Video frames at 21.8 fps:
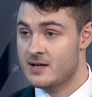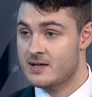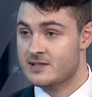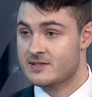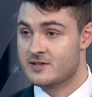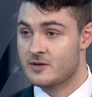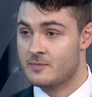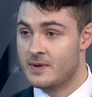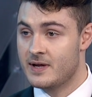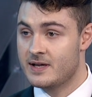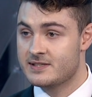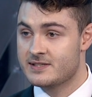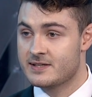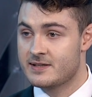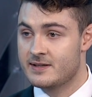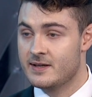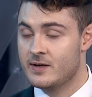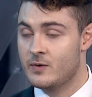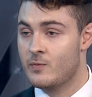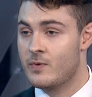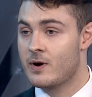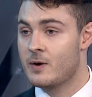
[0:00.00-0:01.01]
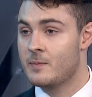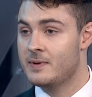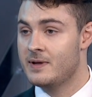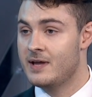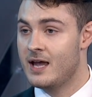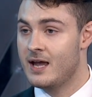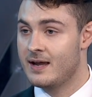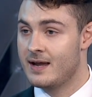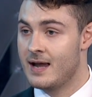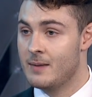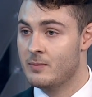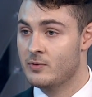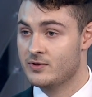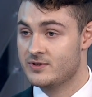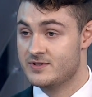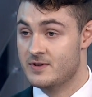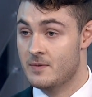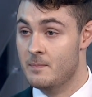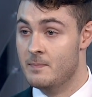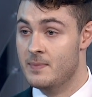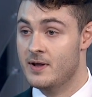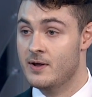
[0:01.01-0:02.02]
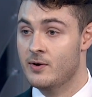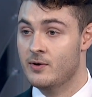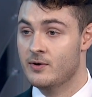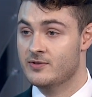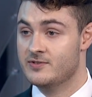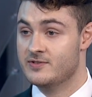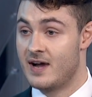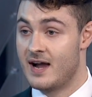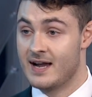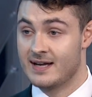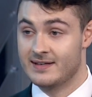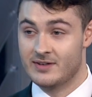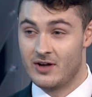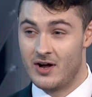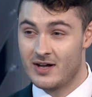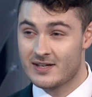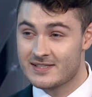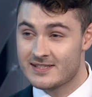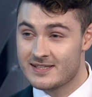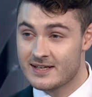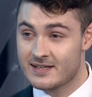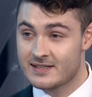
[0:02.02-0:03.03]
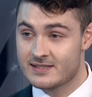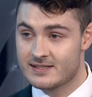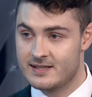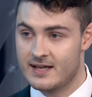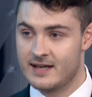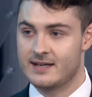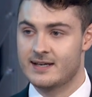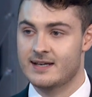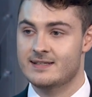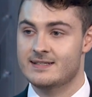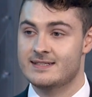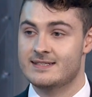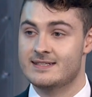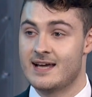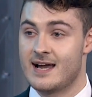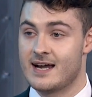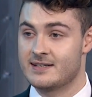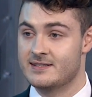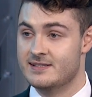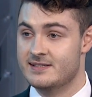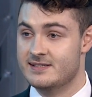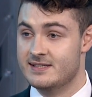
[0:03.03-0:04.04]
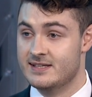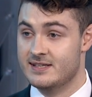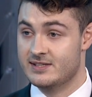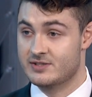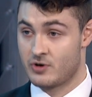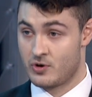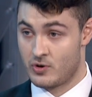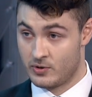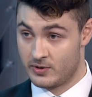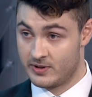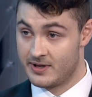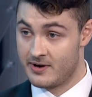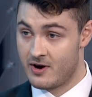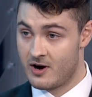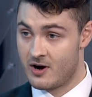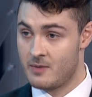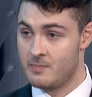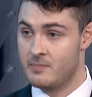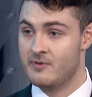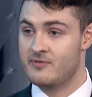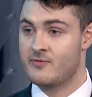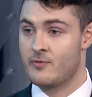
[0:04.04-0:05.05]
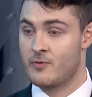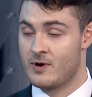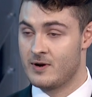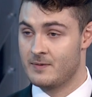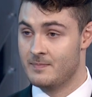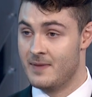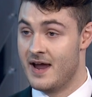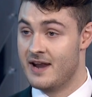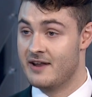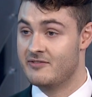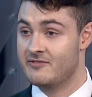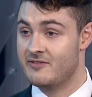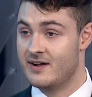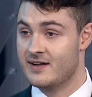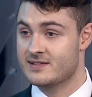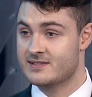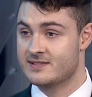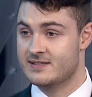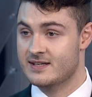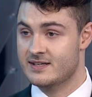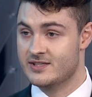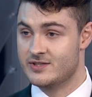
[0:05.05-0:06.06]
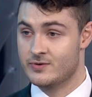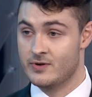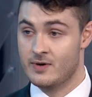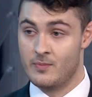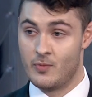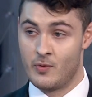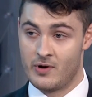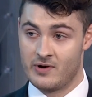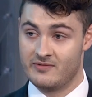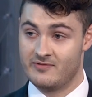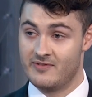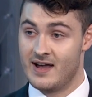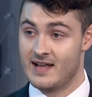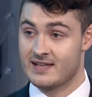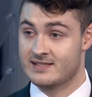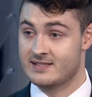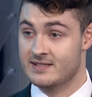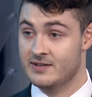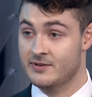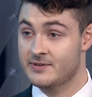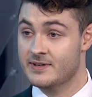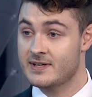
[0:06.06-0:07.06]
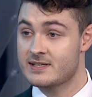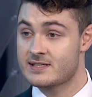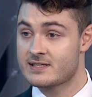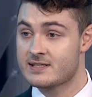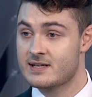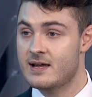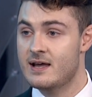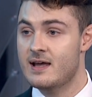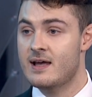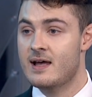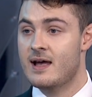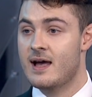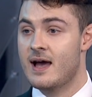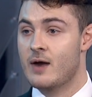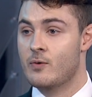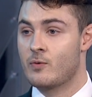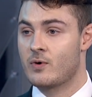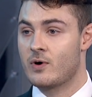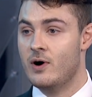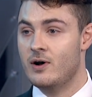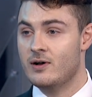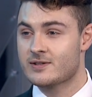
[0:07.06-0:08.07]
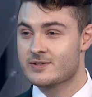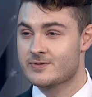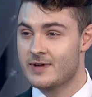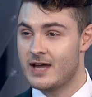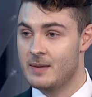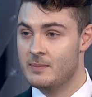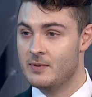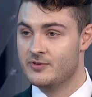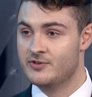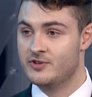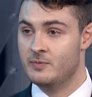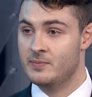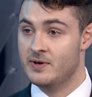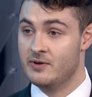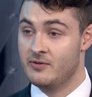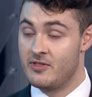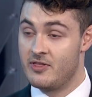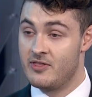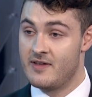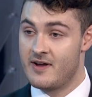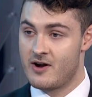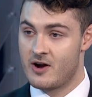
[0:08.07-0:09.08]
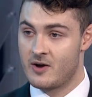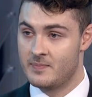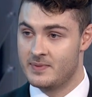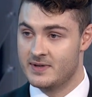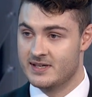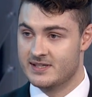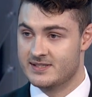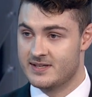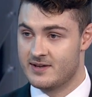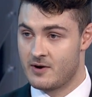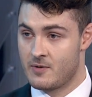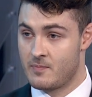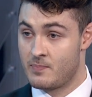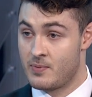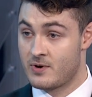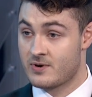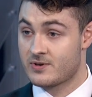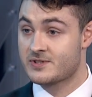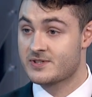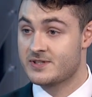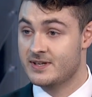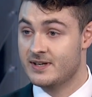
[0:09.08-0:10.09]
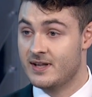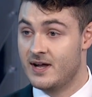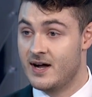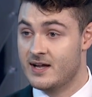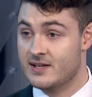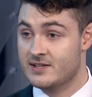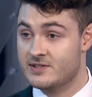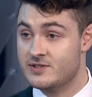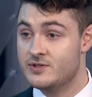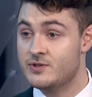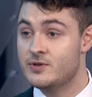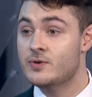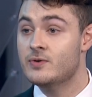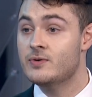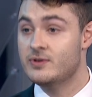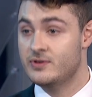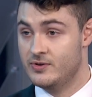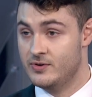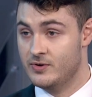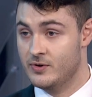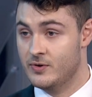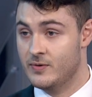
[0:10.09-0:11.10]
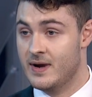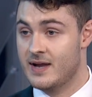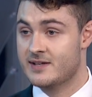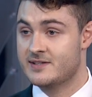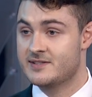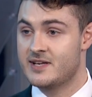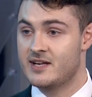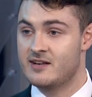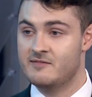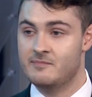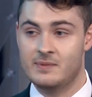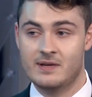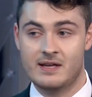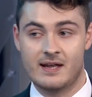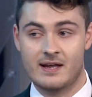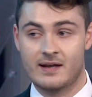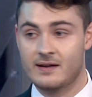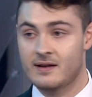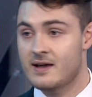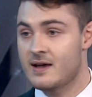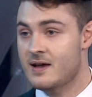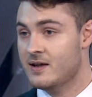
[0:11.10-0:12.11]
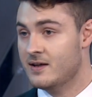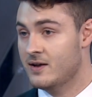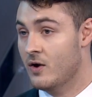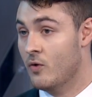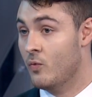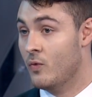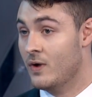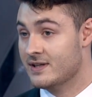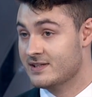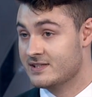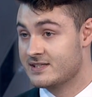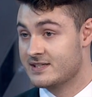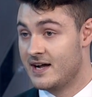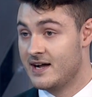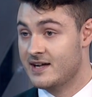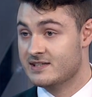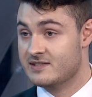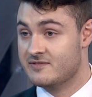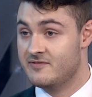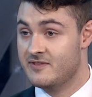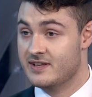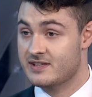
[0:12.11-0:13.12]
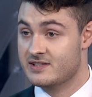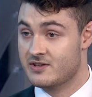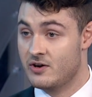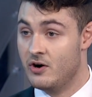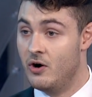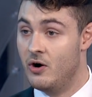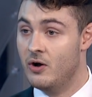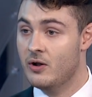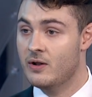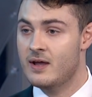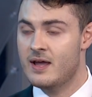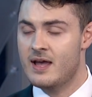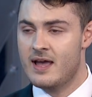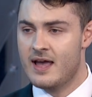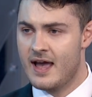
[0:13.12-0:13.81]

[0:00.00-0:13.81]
So basically, we're being able to build diagnostics that can detect disease earlier before it manifests into a more advanced illness. And we're also able to build therapies that are personalized to you instead of being, you know, one size fits all.